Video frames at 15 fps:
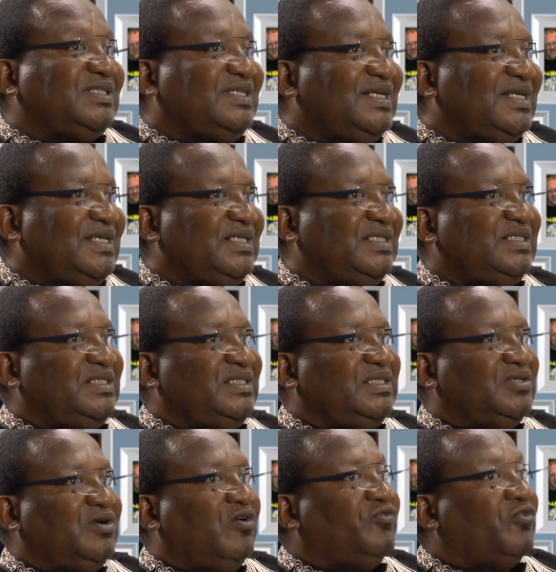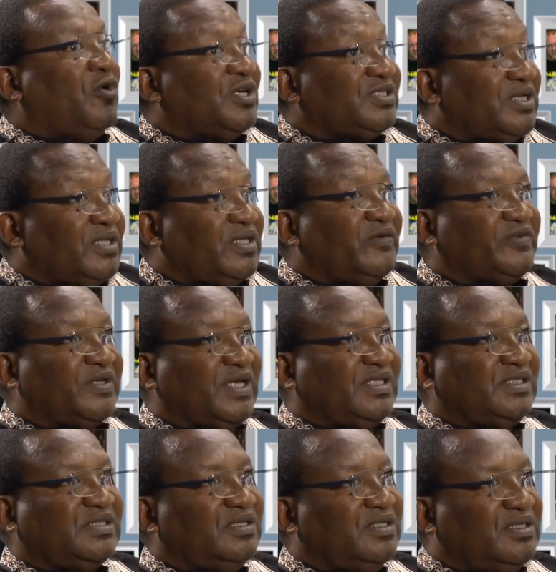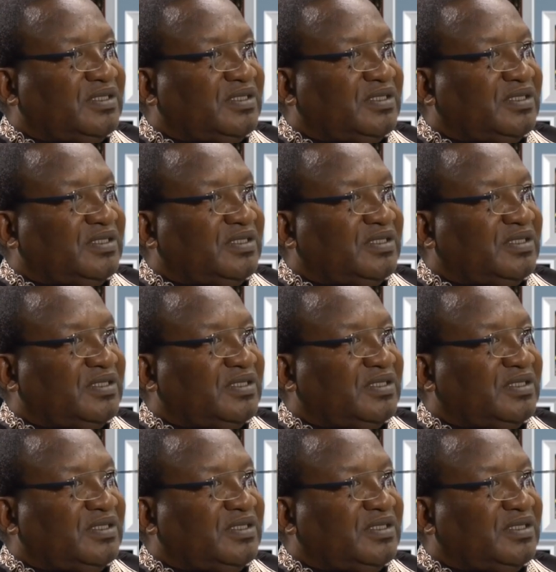dignity of all South Africans,